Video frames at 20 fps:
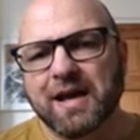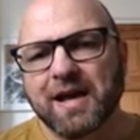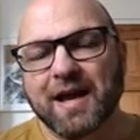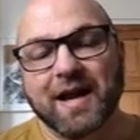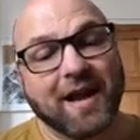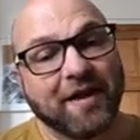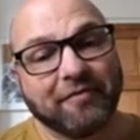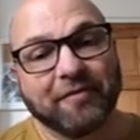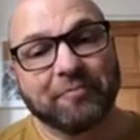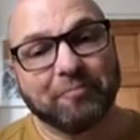
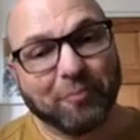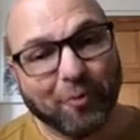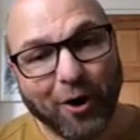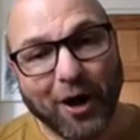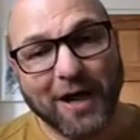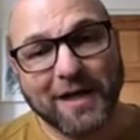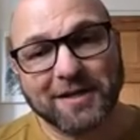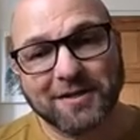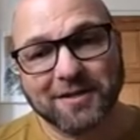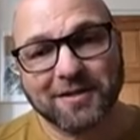and have a
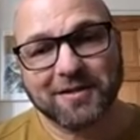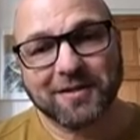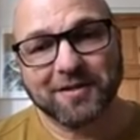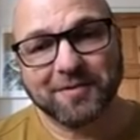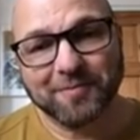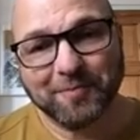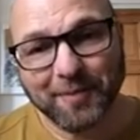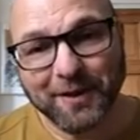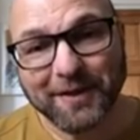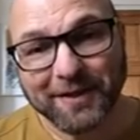
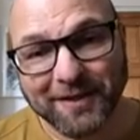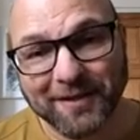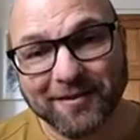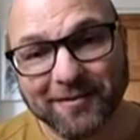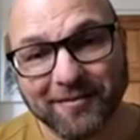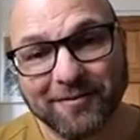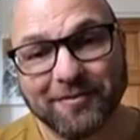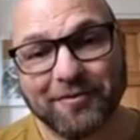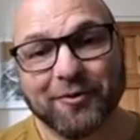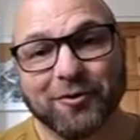bright
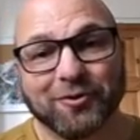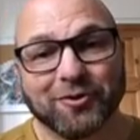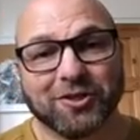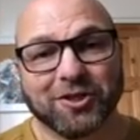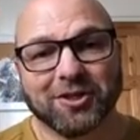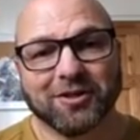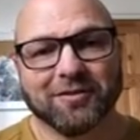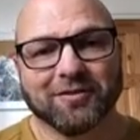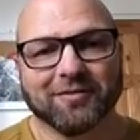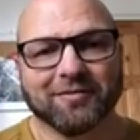political
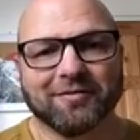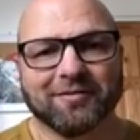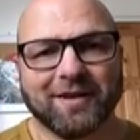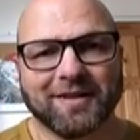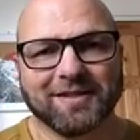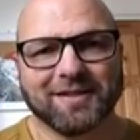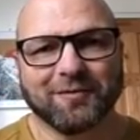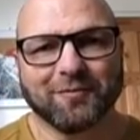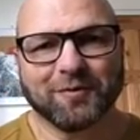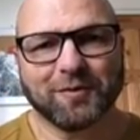future,
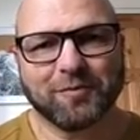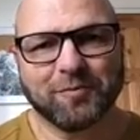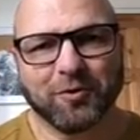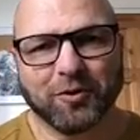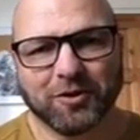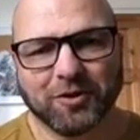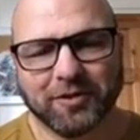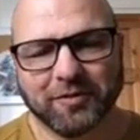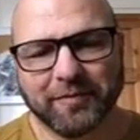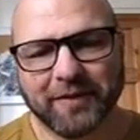as it was
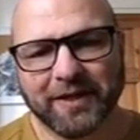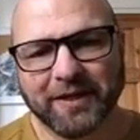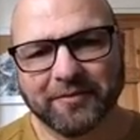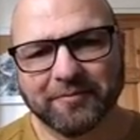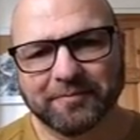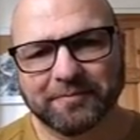put to me.